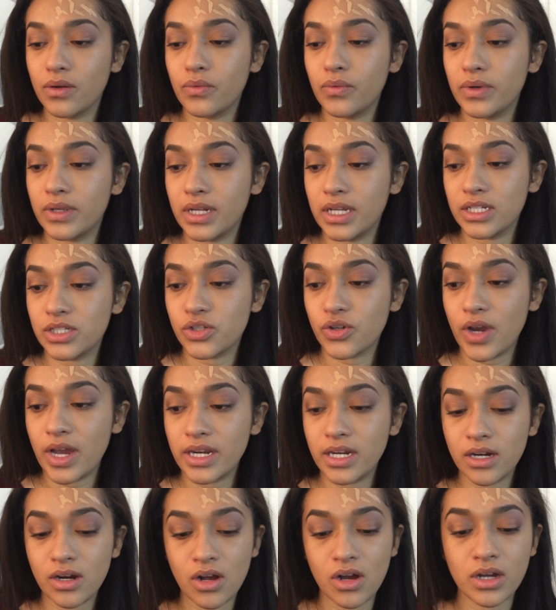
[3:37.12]
When I
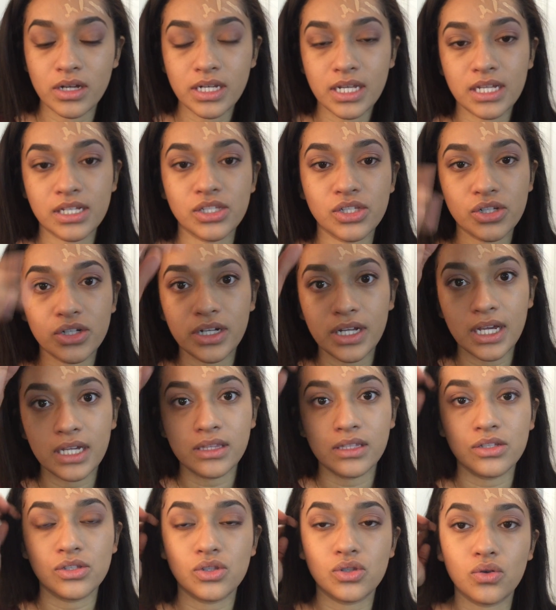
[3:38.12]
tried it on yesterday
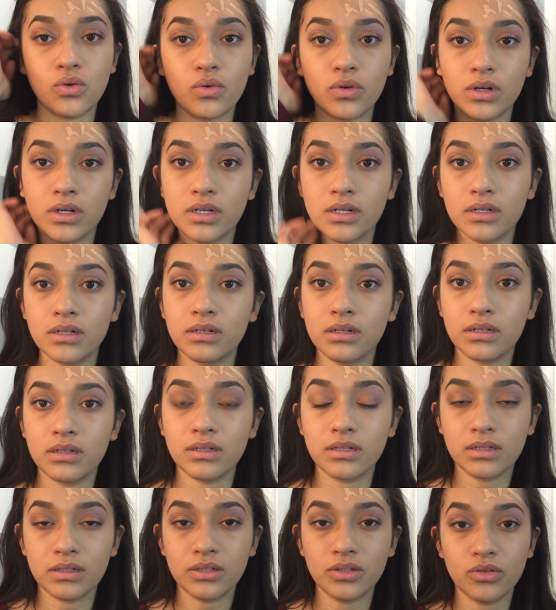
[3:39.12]
at the store,
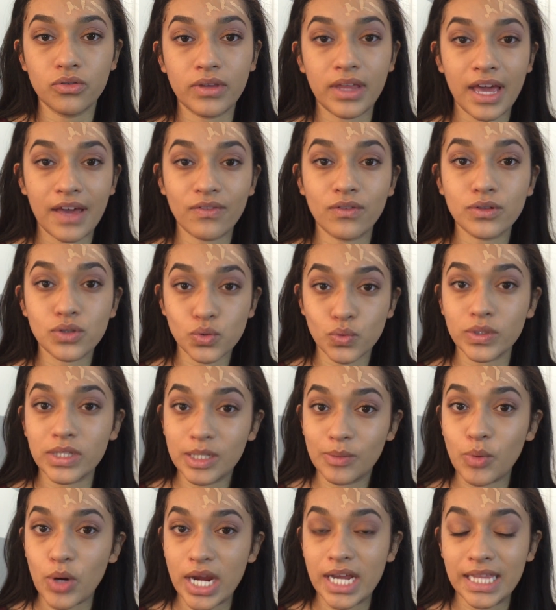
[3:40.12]
you know, they have those
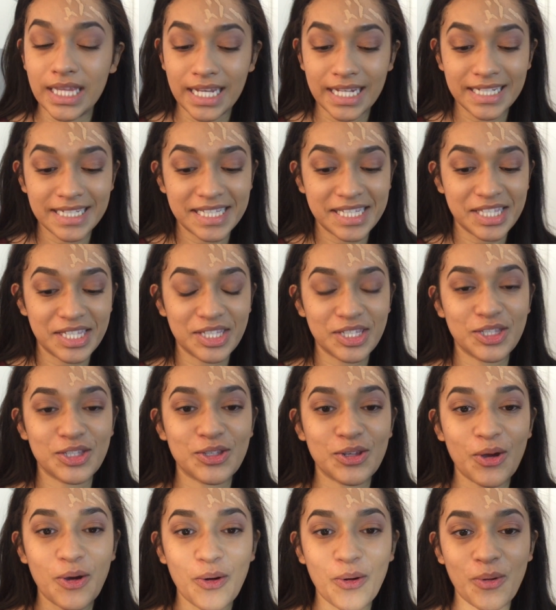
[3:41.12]
really bright lights,
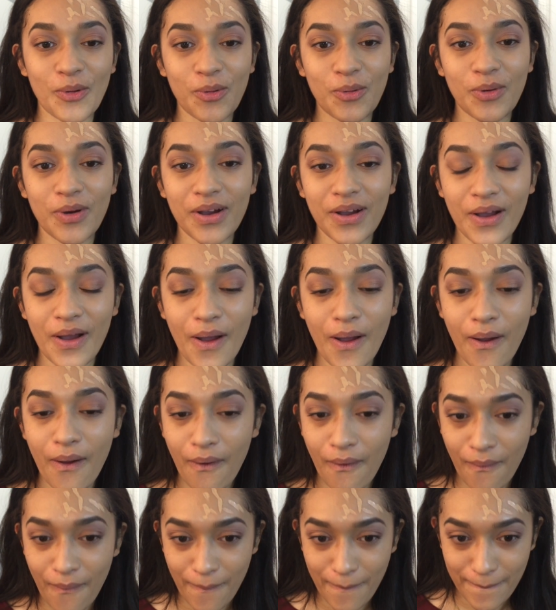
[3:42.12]
so
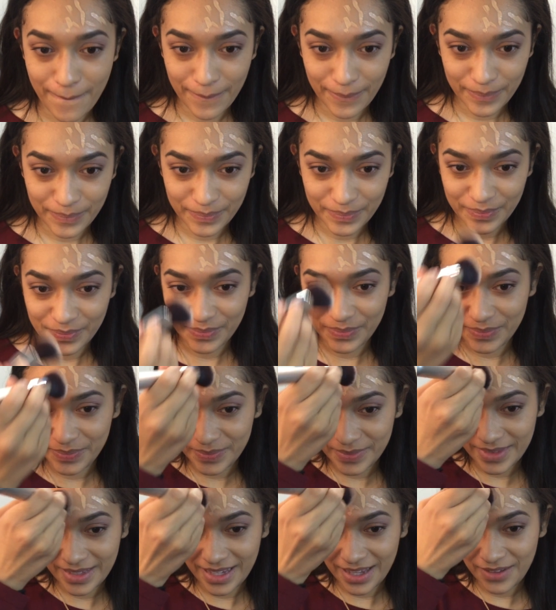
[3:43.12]

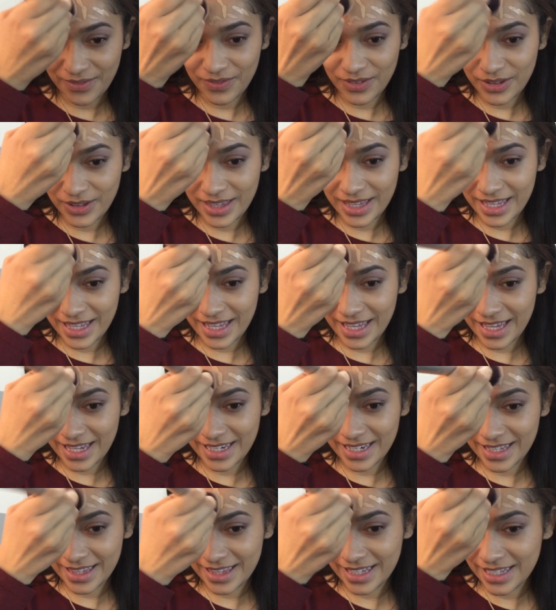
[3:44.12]
I feel like
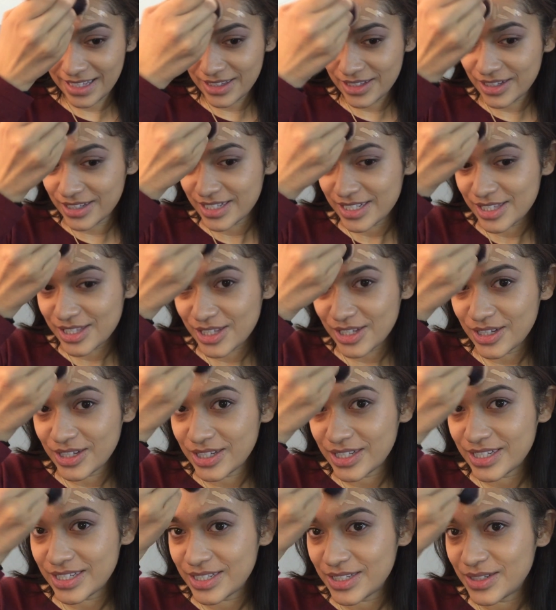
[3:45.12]
anything looks
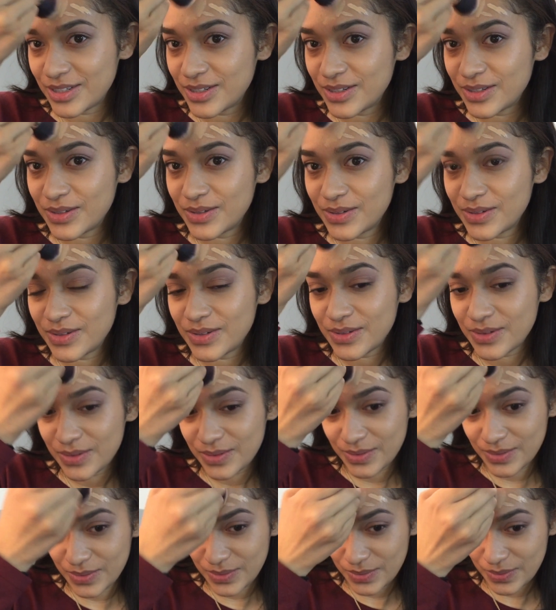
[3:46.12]
good
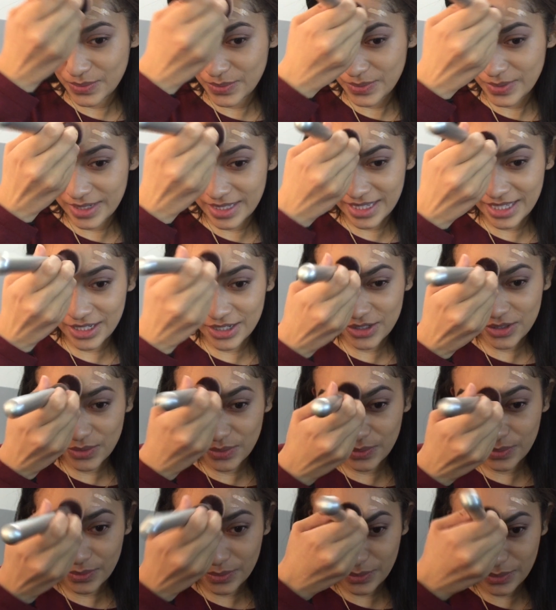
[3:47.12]
when there's a
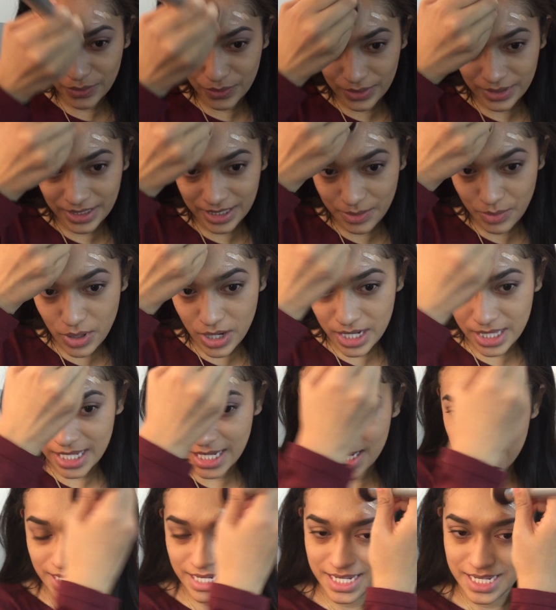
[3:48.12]
really bright
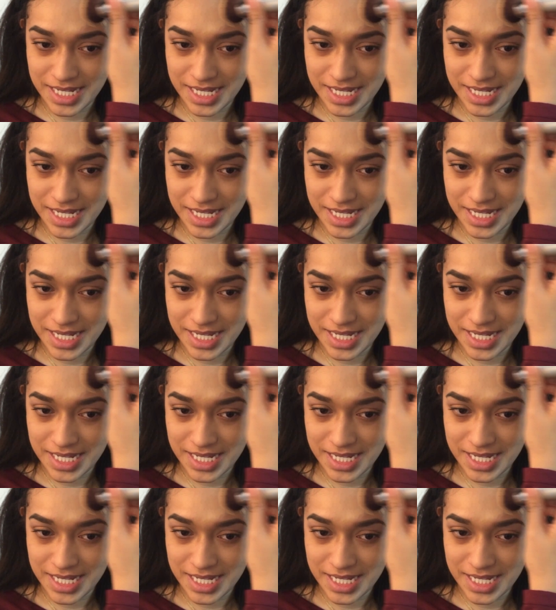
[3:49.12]
light.